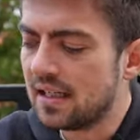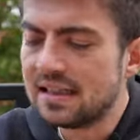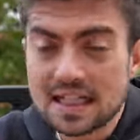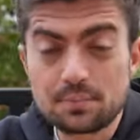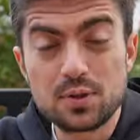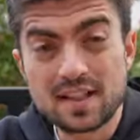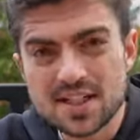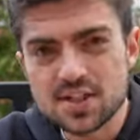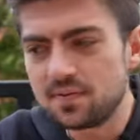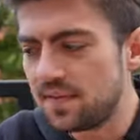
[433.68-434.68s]
leg
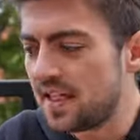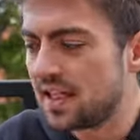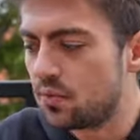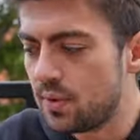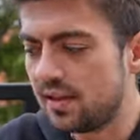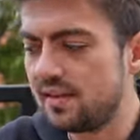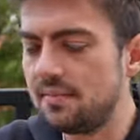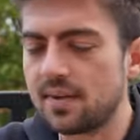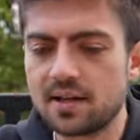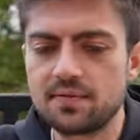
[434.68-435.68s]
protection feeling with
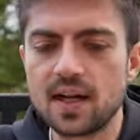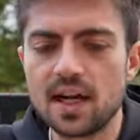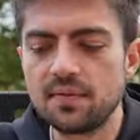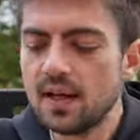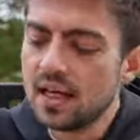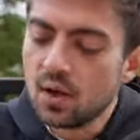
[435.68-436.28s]
the Mach 5.